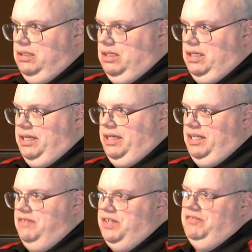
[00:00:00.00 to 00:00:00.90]
Uh, and
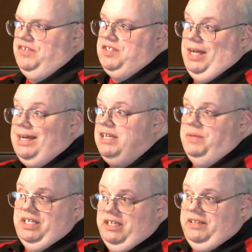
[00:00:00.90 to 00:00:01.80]
even if it's
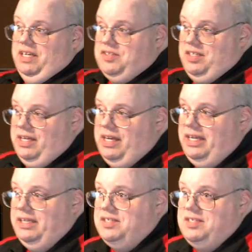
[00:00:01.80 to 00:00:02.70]
documented in the SDK,
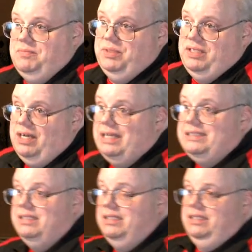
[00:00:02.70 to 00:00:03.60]
it's simply not,